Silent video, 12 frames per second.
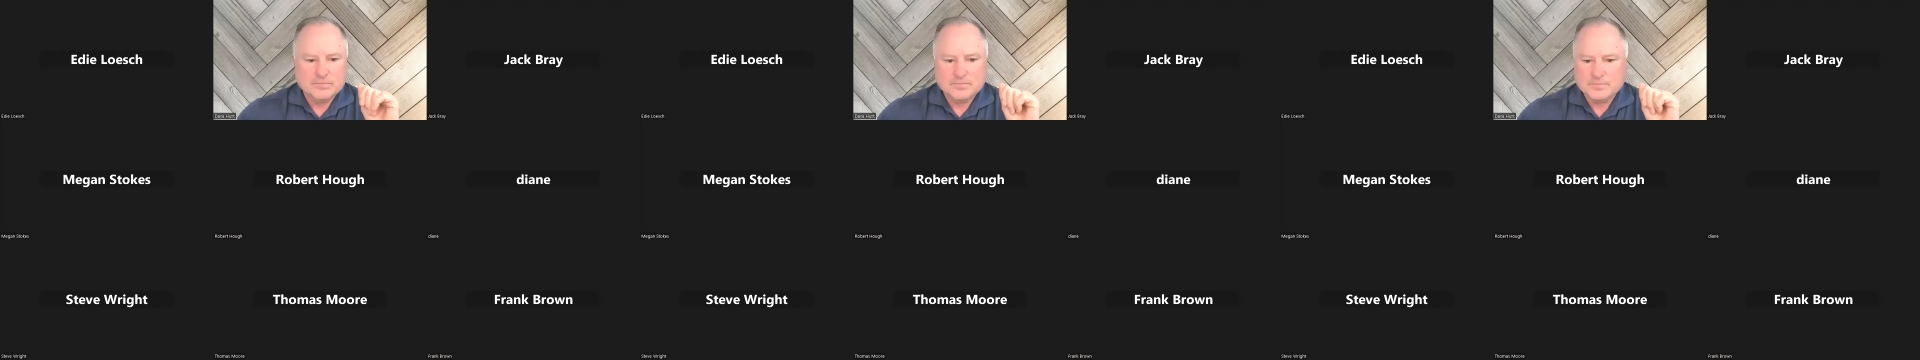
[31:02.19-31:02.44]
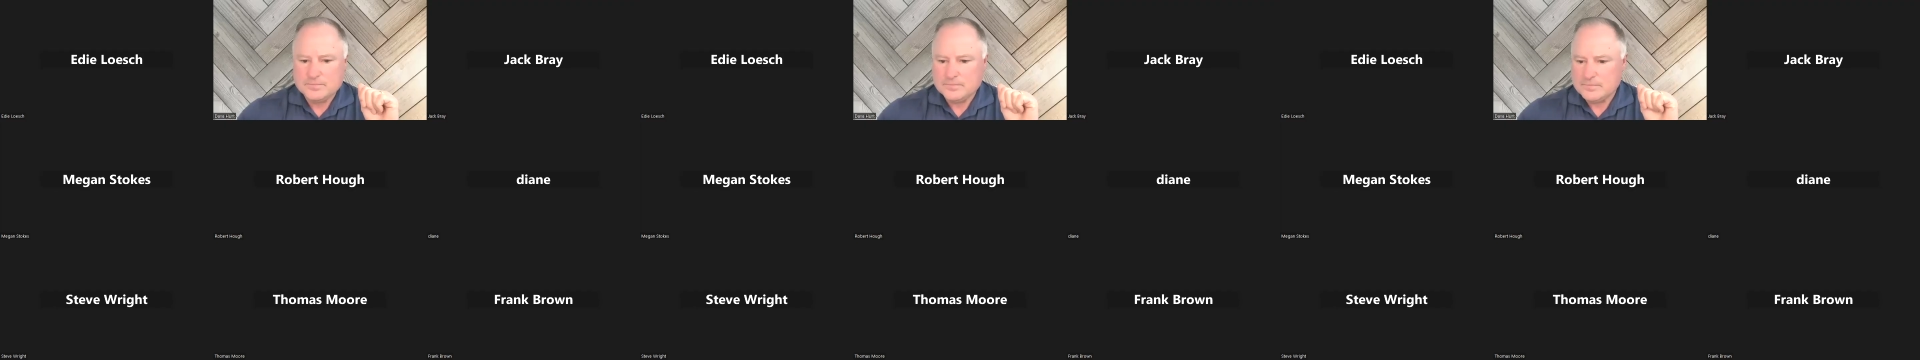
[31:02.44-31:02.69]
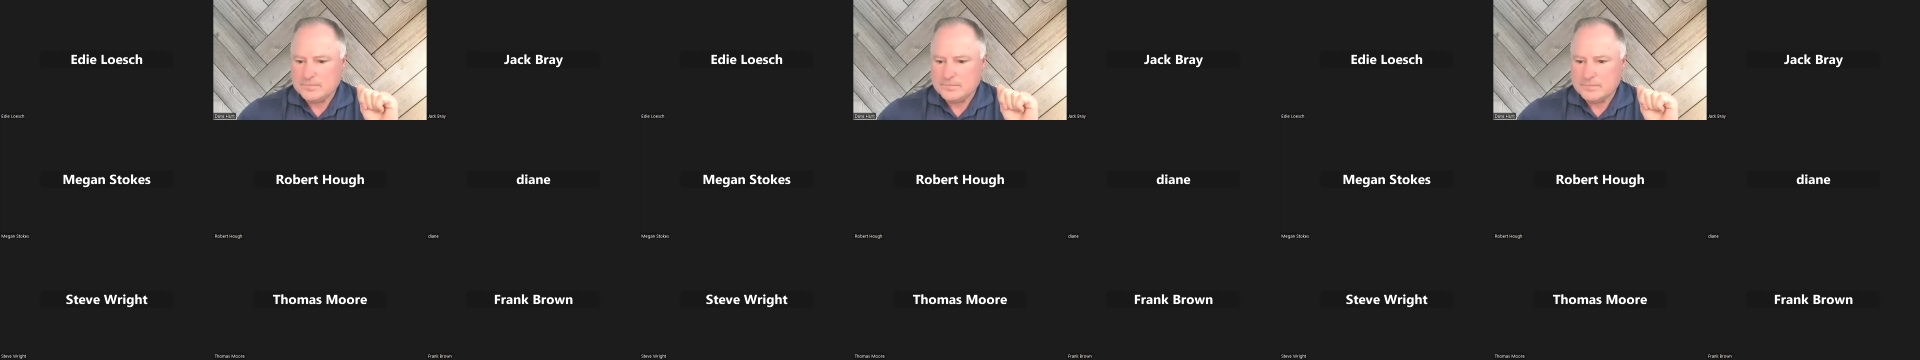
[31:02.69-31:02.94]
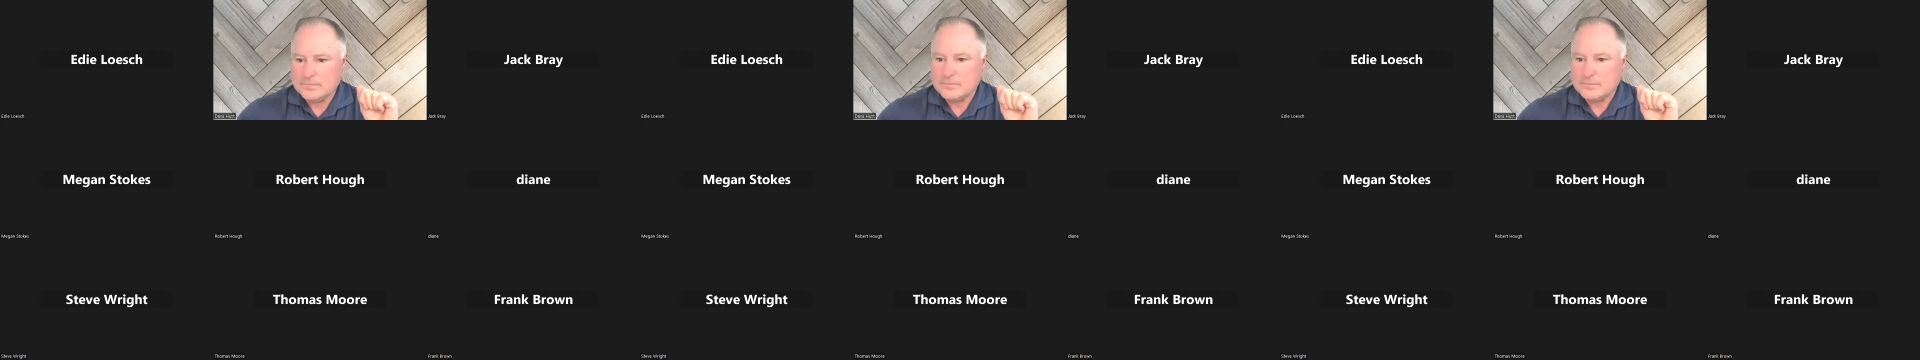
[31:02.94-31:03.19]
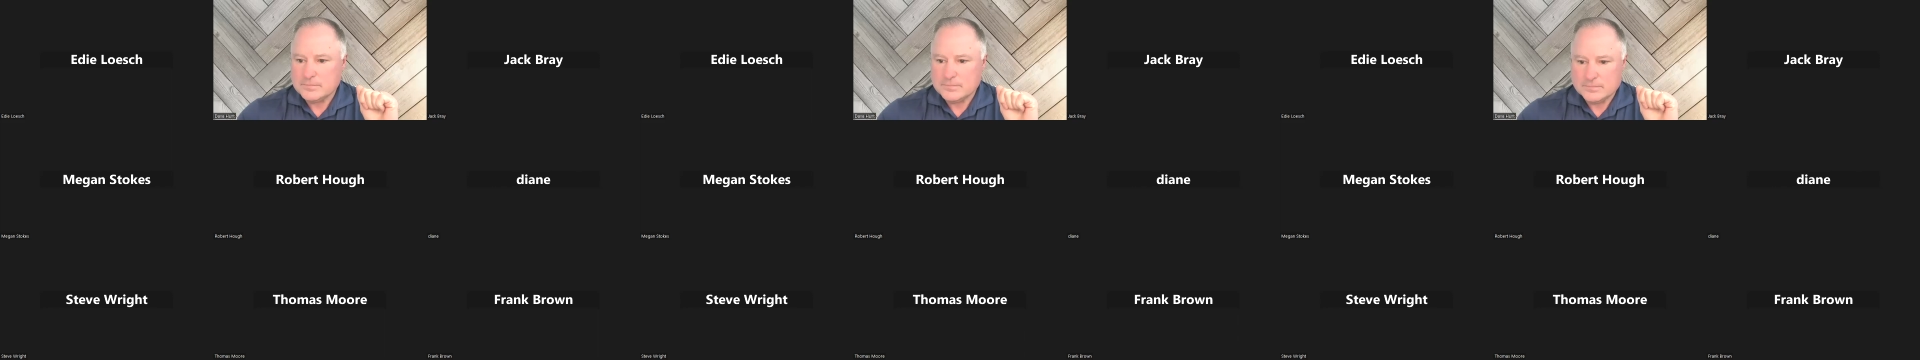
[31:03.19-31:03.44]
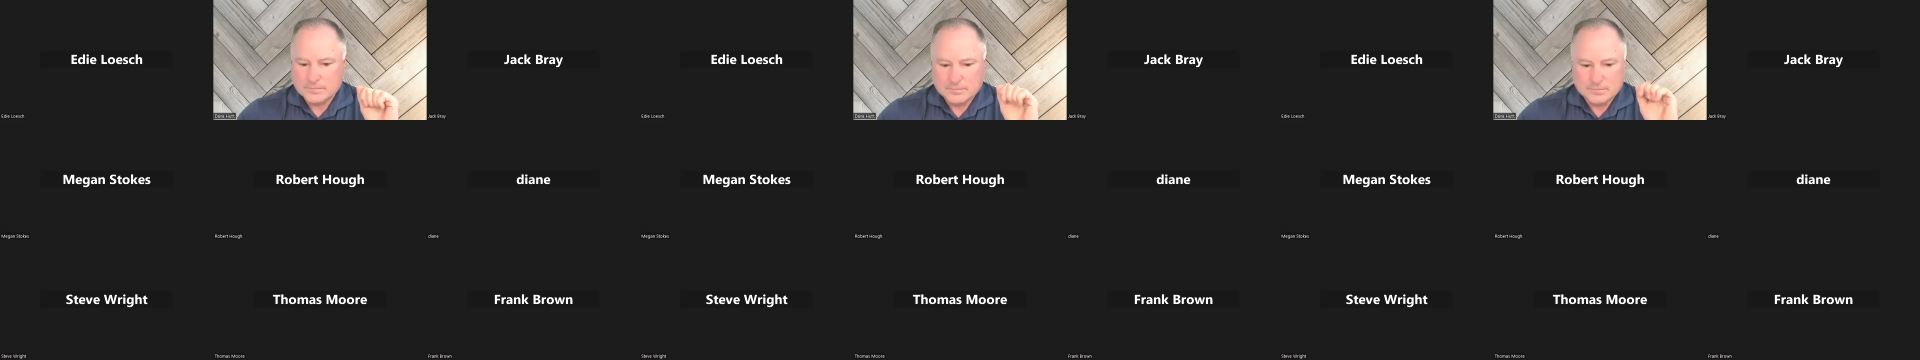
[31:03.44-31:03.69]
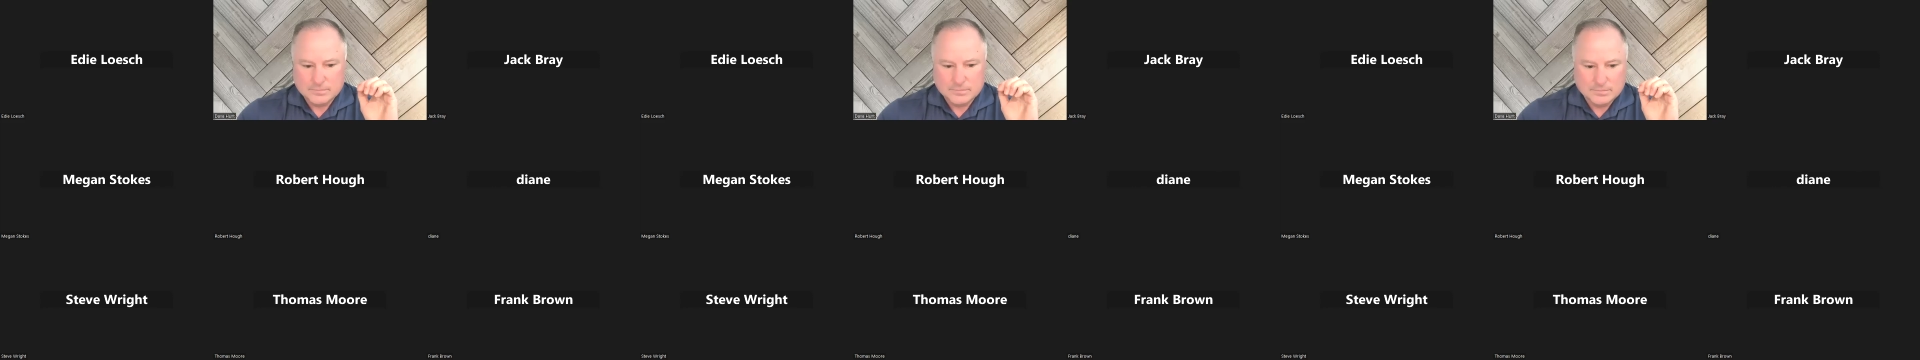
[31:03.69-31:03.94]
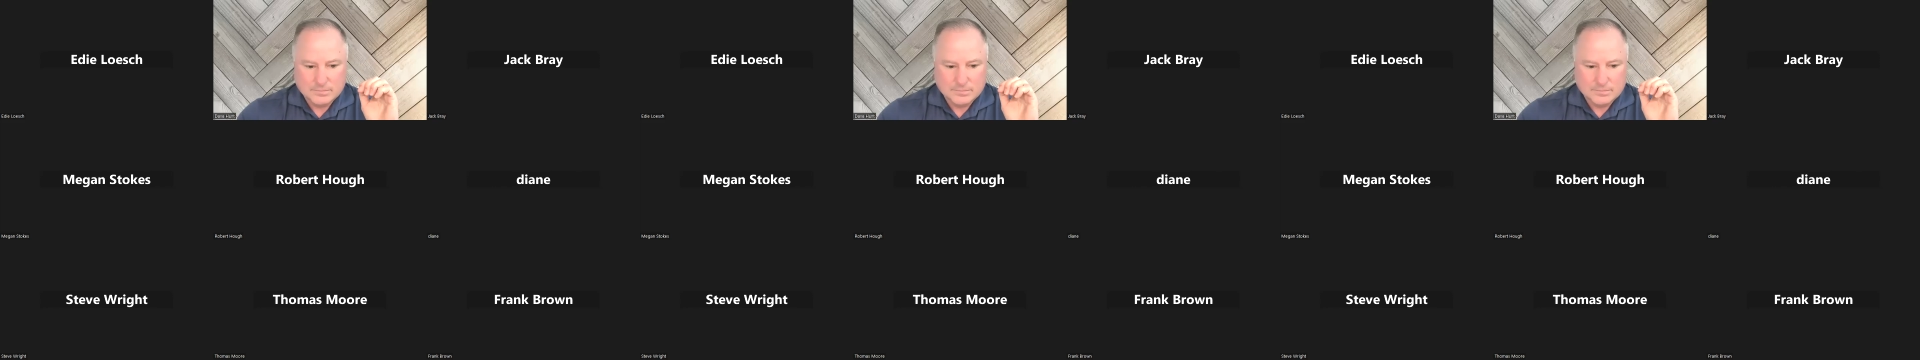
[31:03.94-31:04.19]

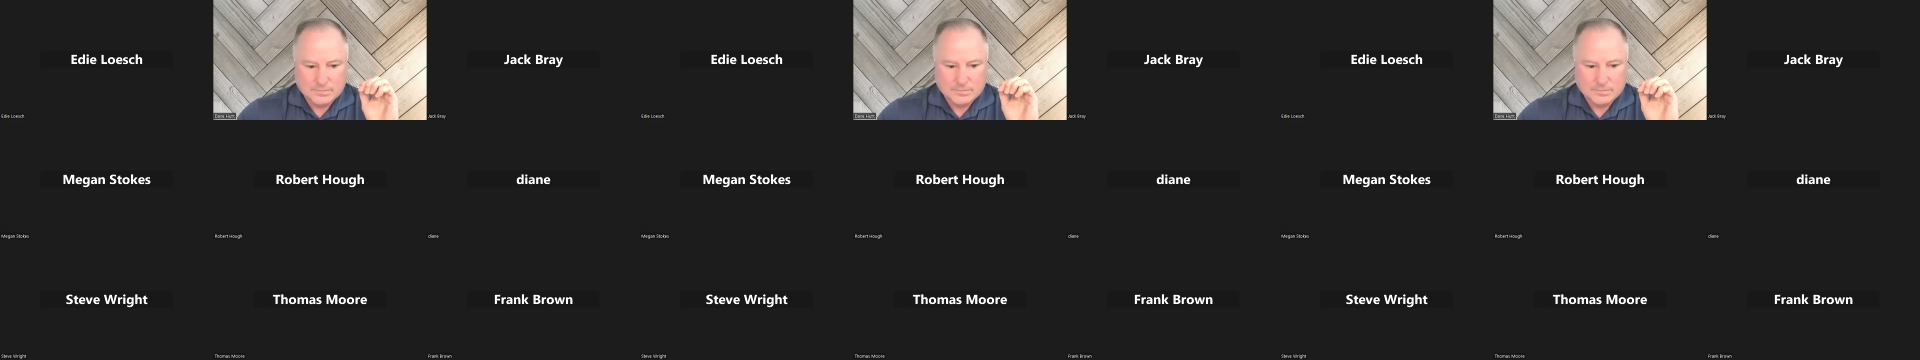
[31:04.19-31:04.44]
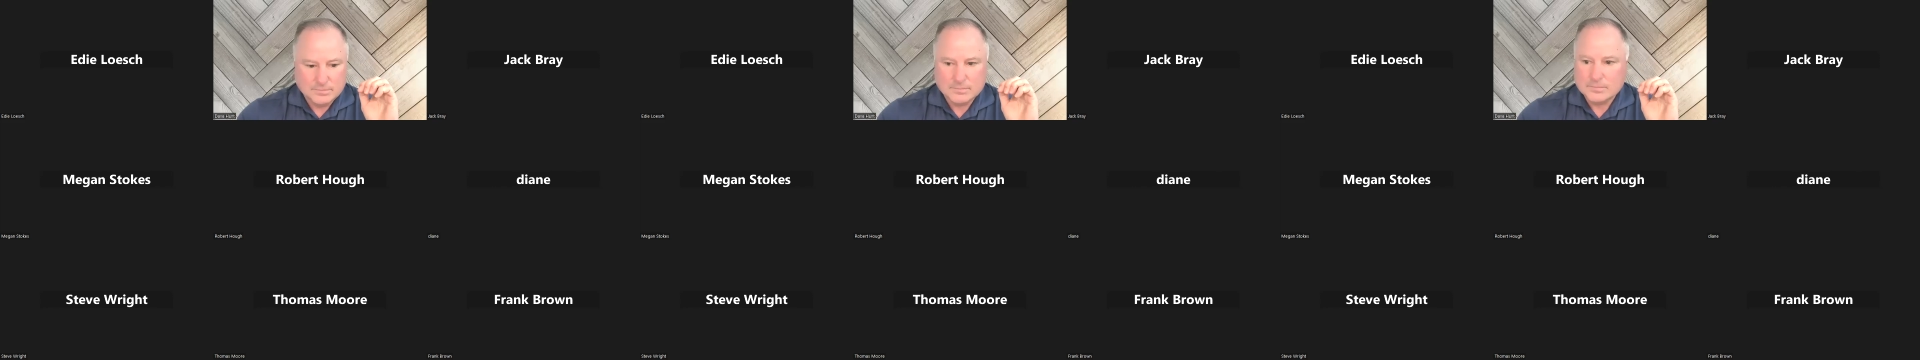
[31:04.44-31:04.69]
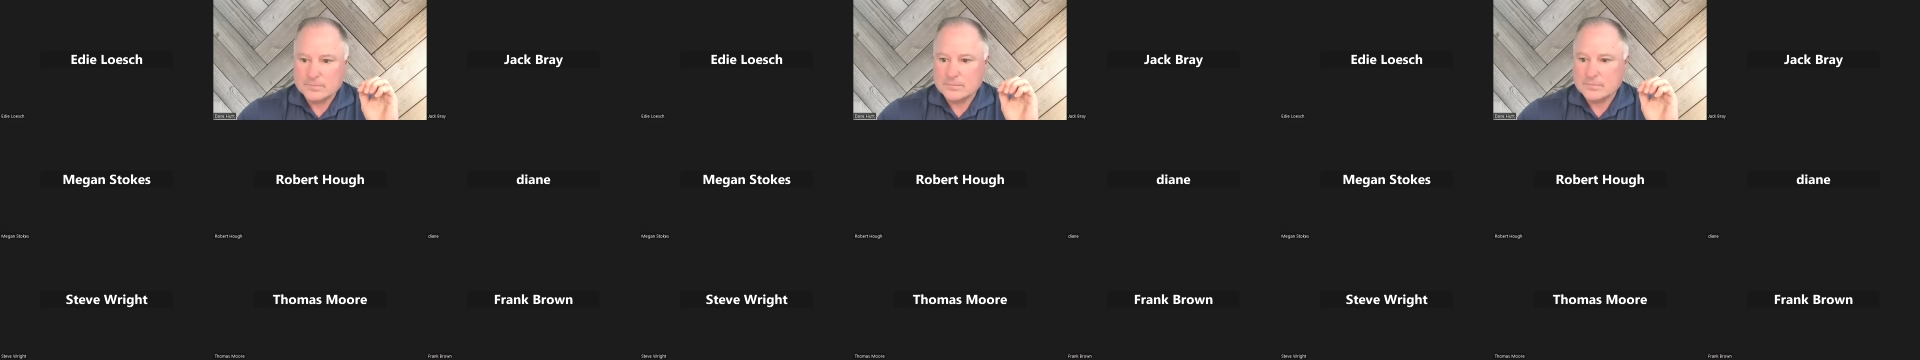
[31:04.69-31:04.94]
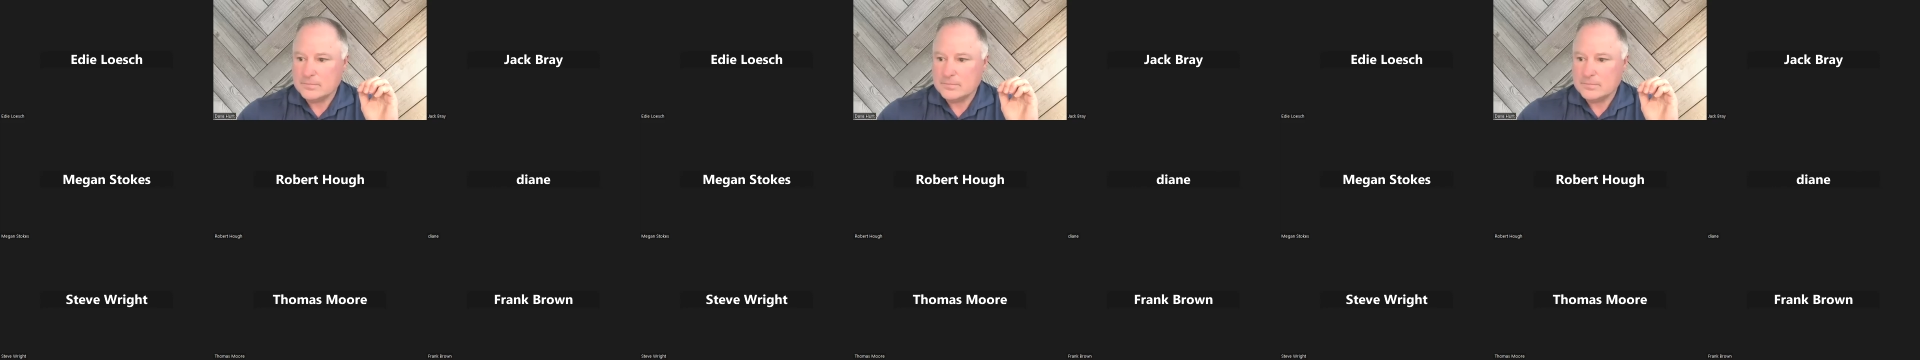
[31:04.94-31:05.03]
(silence)